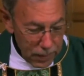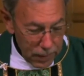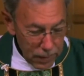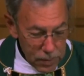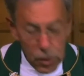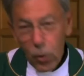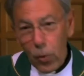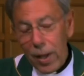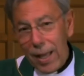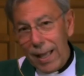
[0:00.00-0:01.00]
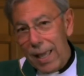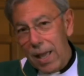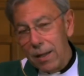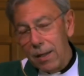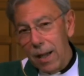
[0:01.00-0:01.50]
So
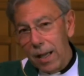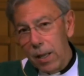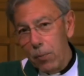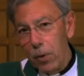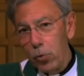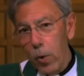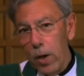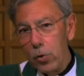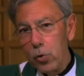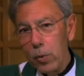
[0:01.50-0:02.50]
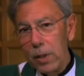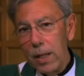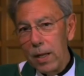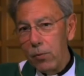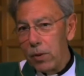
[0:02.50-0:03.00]
again, I keep on trying to
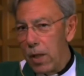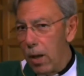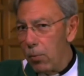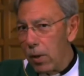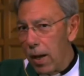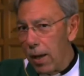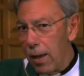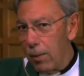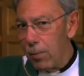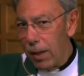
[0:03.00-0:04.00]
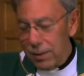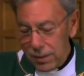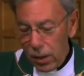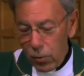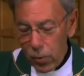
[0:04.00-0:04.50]
relate every time that I am
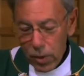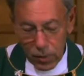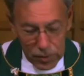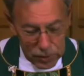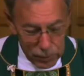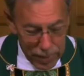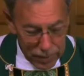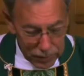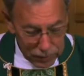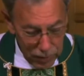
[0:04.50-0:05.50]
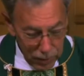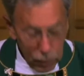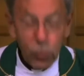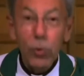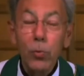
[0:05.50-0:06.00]
celebrating this Mass
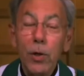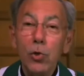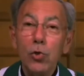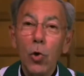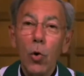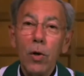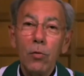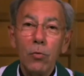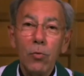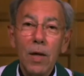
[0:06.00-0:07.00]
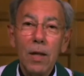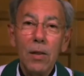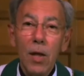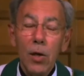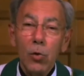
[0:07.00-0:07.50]
with great joy and faith
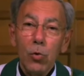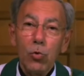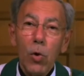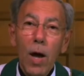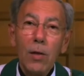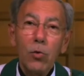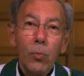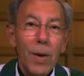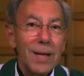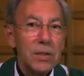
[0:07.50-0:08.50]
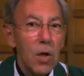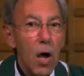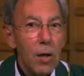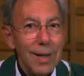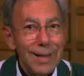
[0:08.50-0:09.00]
to try to pass
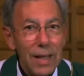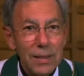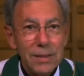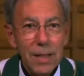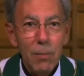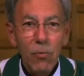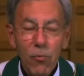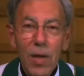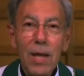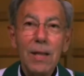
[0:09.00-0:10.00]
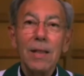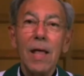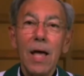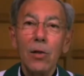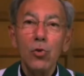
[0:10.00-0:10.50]
on that same faith
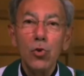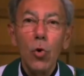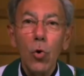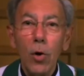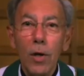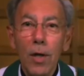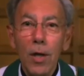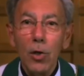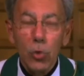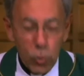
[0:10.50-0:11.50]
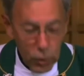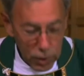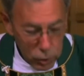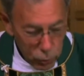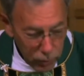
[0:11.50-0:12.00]
and joy to
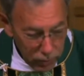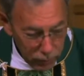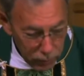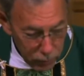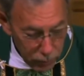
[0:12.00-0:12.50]
each one of you.